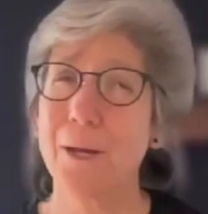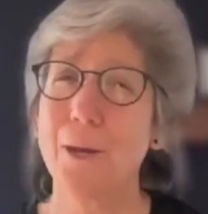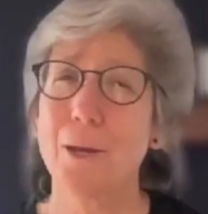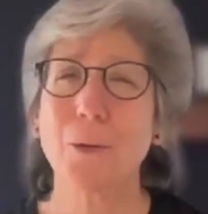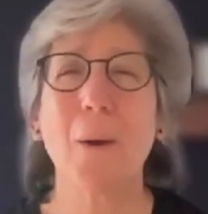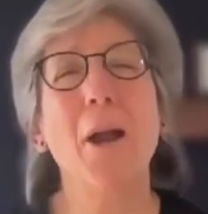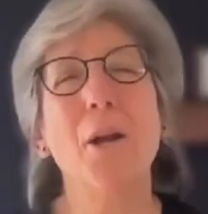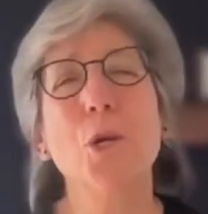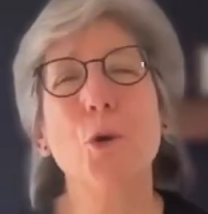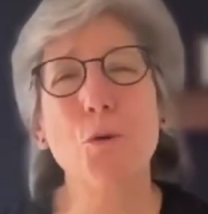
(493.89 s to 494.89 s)
So, how do
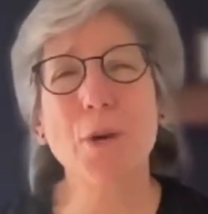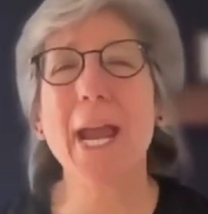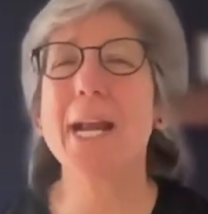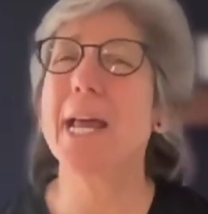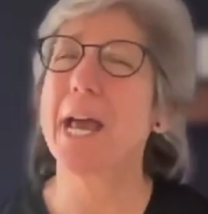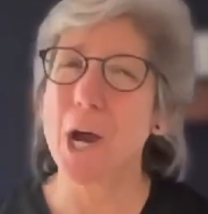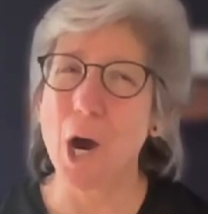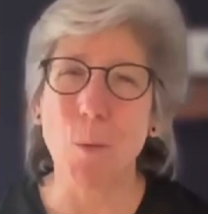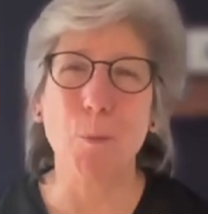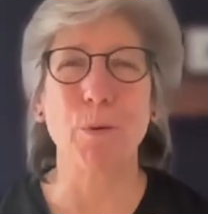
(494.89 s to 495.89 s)
you create an
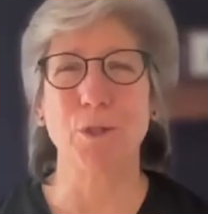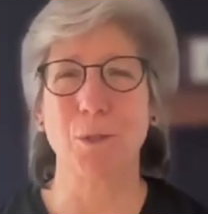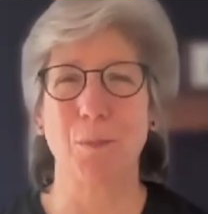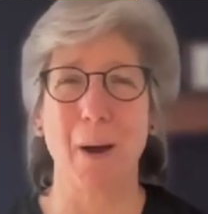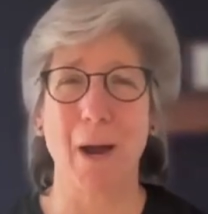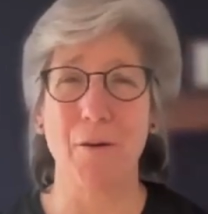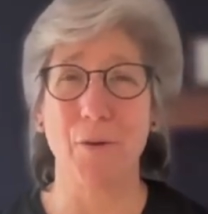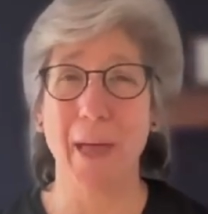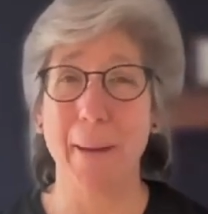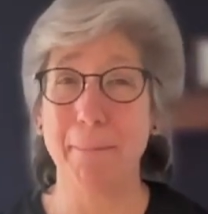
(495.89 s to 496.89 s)
upward spiral
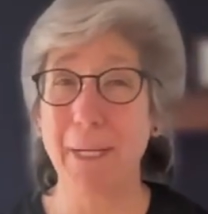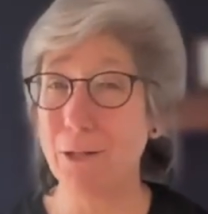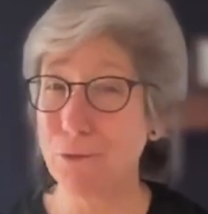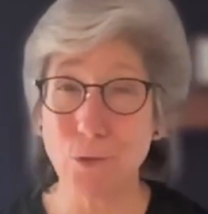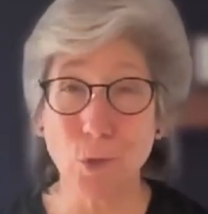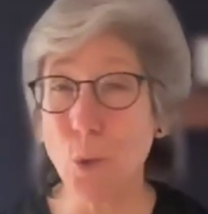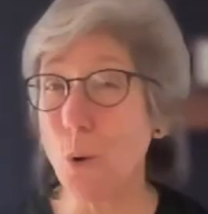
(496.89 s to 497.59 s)
that meets your